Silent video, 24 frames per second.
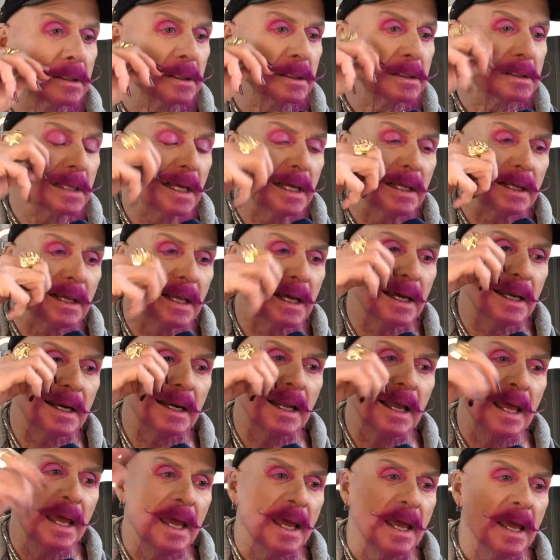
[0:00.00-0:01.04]
Just like that.
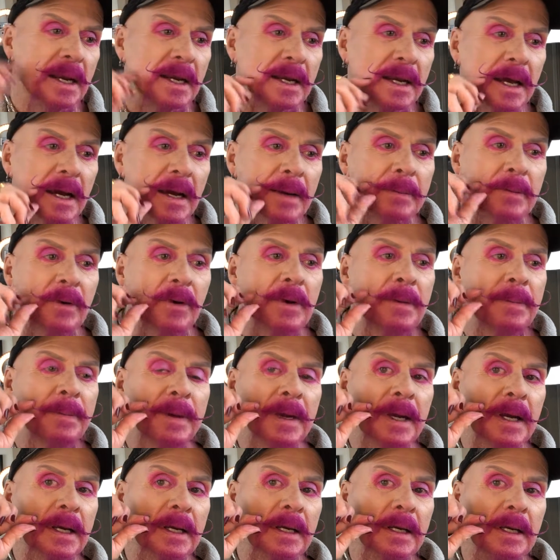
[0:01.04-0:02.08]
Now I'm going
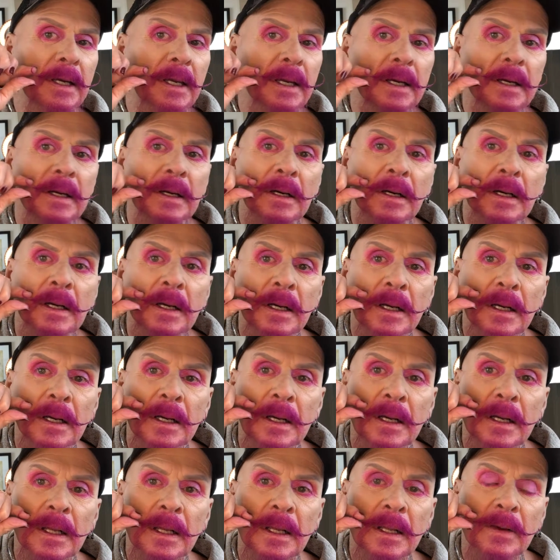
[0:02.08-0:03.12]
back in here,
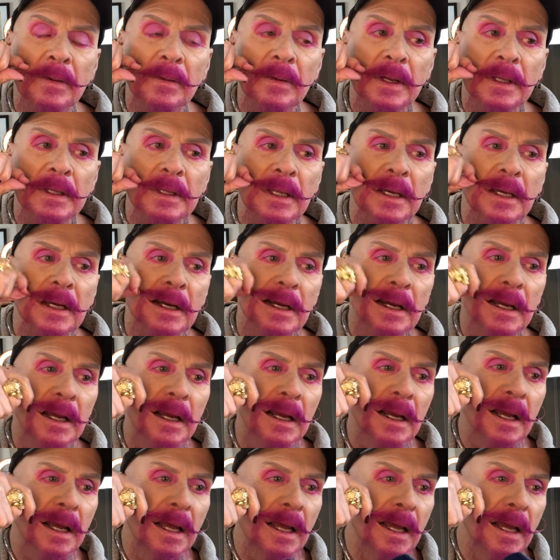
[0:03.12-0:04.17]
right there,
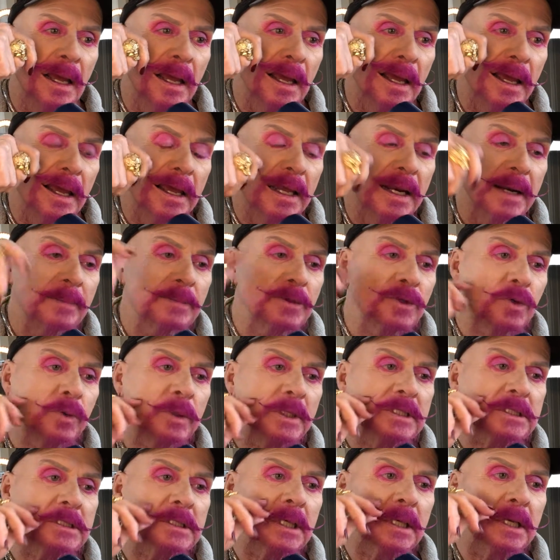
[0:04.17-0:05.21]
and I'm
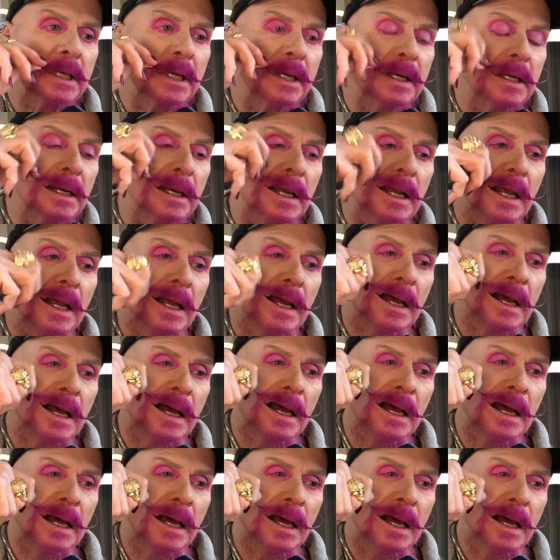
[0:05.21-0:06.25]
twisting it.
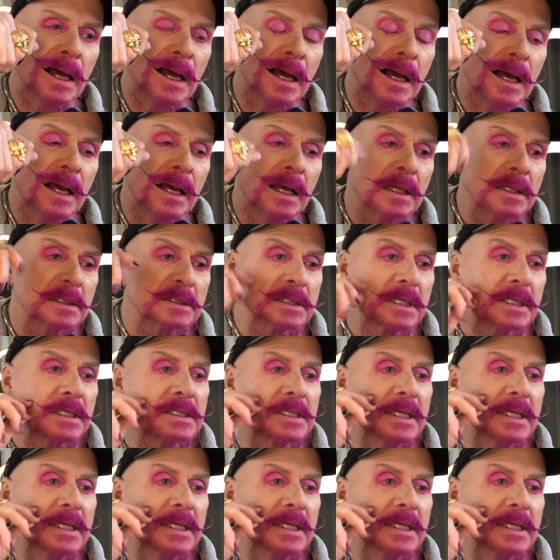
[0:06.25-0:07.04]
So